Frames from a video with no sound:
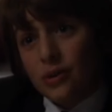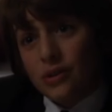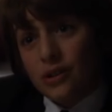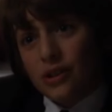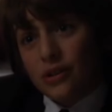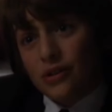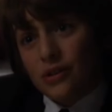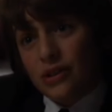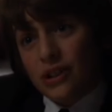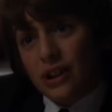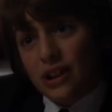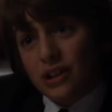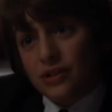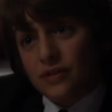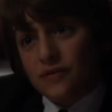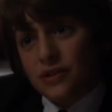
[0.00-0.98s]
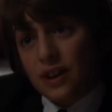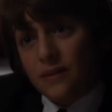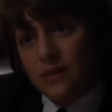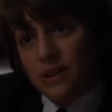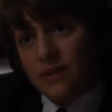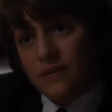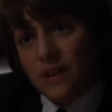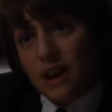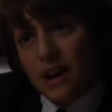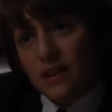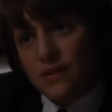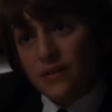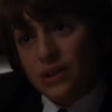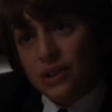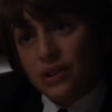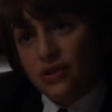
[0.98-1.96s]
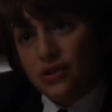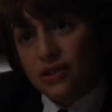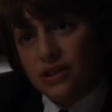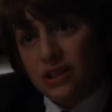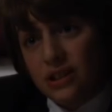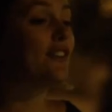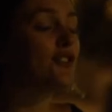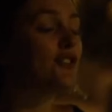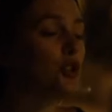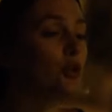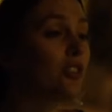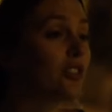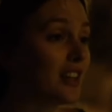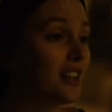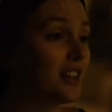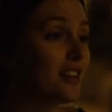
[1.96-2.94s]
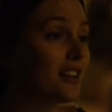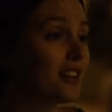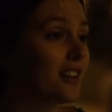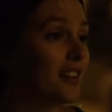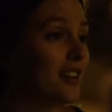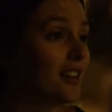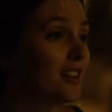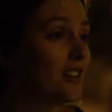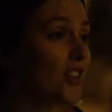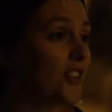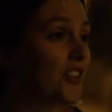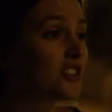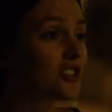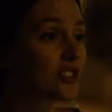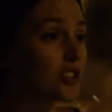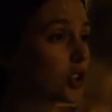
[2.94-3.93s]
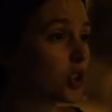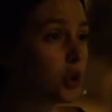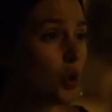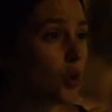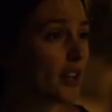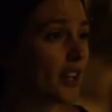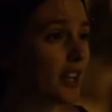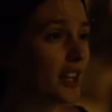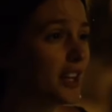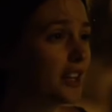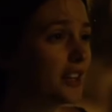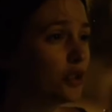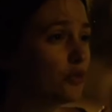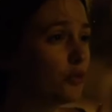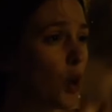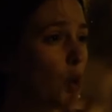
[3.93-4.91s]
No one under the age of 75 is interested. If you think that this cloying,